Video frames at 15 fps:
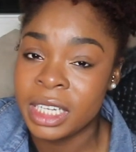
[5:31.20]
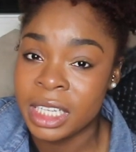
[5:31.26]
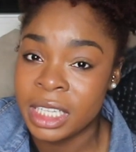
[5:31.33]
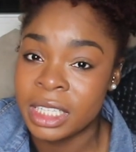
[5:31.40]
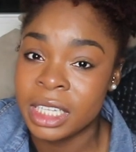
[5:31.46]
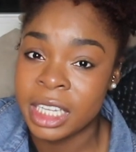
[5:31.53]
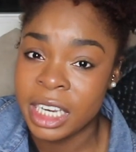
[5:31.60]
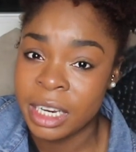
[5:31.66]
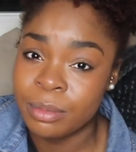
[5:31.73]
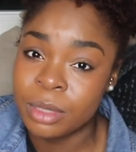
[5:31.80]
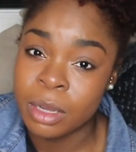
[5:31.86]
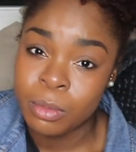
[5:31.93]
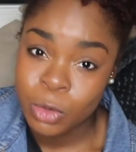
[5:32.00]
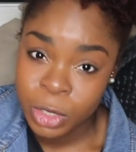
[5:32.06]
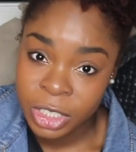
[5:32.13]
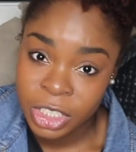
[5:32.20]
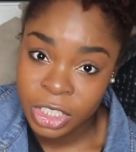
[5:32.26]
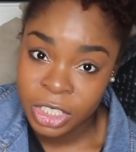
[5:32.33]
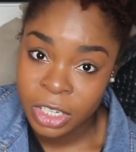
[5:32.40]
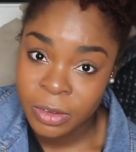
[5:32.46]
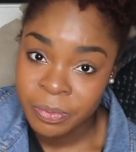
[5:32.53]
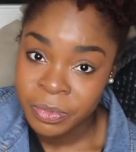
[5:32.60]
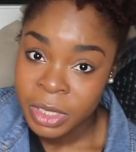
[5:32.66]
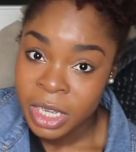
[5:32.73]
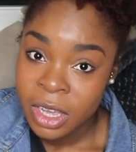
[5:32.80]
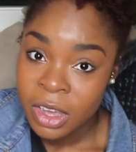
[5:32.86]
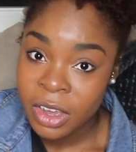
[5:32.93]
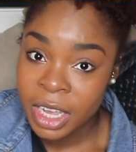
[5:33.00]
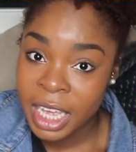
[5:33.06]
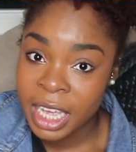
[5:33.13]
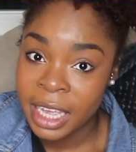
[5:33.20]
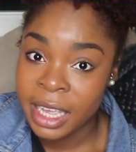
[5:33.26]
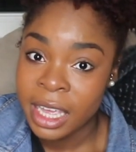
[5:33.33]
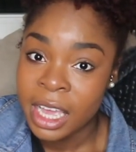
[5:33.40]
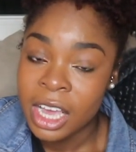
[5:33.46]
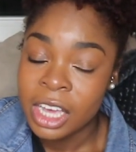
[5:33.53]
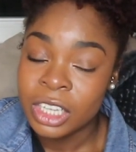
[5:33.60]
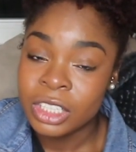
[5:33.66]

need to keep the moisture okay